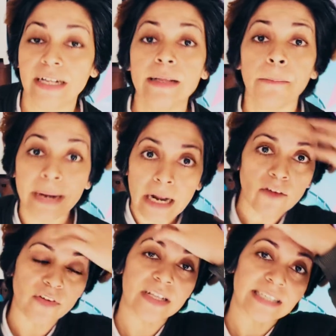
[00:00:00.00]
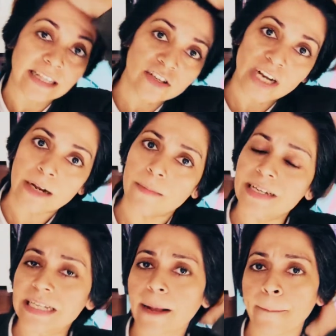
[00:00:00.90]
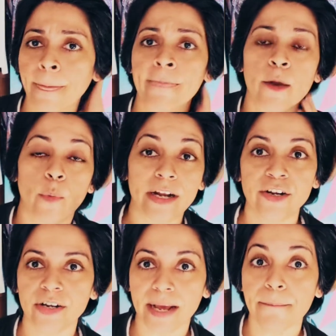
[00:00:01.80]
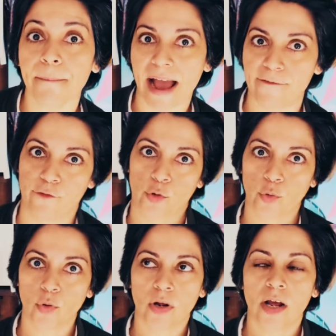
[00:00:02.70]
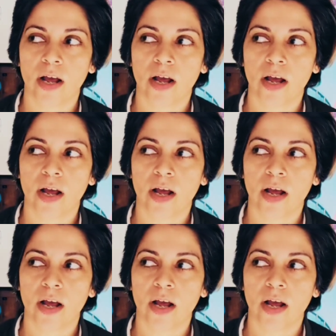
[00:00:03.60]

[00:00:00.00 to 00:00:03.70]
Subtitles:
And in the middle of it, this other gentleman is like, why don't you take my photo?